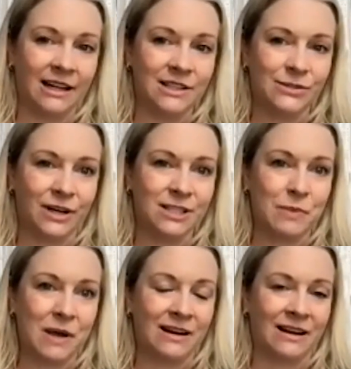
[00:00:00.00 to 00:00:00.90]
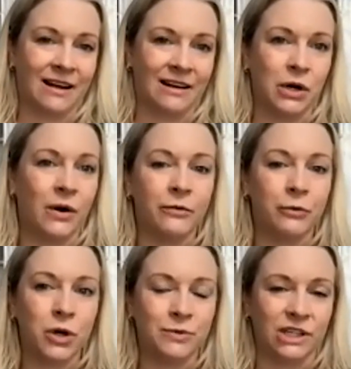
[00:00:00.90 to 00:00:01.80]
And so I spent, and of
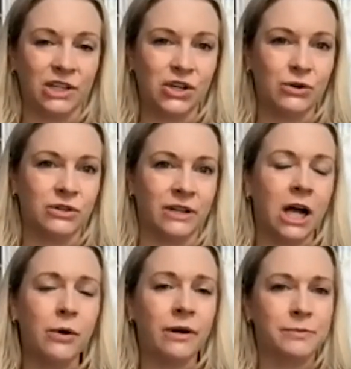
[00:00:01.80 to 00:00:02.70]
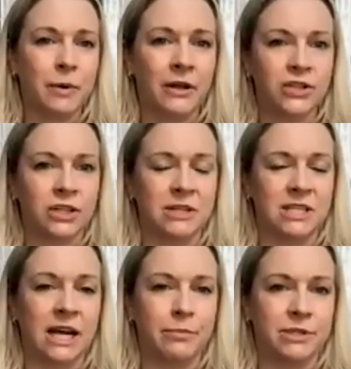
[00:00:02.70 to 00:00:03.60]
course with these shows, you're like, oh, it's probably just going to be
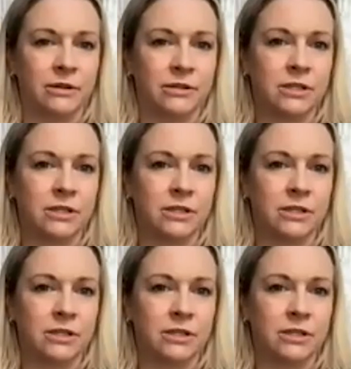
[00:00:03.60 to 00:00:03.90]
10 episodes.